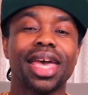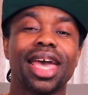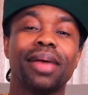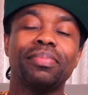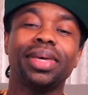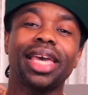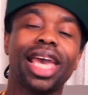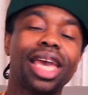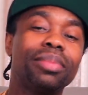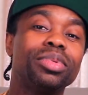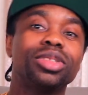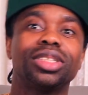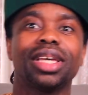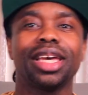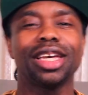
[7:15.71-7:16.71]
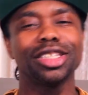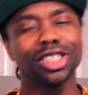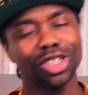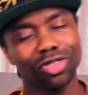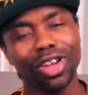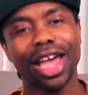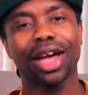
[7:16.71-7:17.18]
and be able to
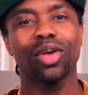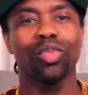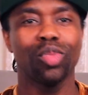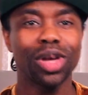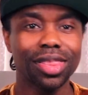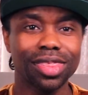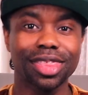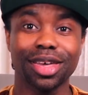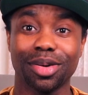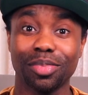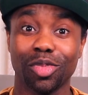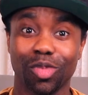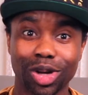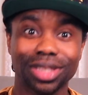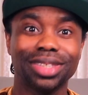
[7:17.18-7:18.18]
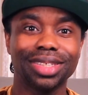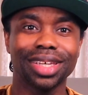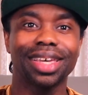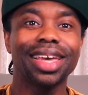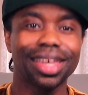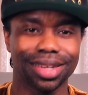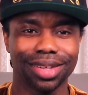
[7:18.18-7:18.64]
interact with them once
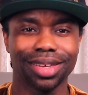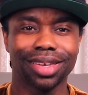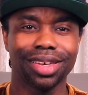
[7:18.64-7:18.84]
again.